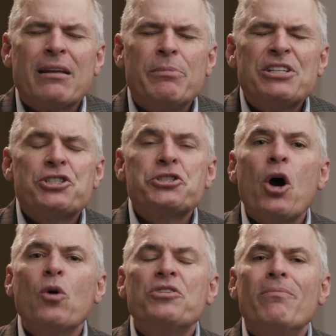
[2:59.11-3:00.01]
it can be
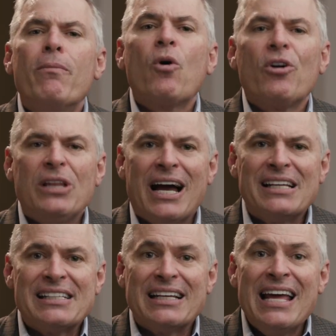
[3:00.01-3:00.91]
so
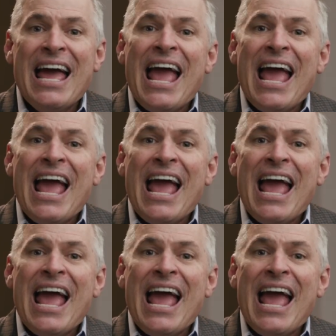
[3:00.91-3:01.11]
demoralizing.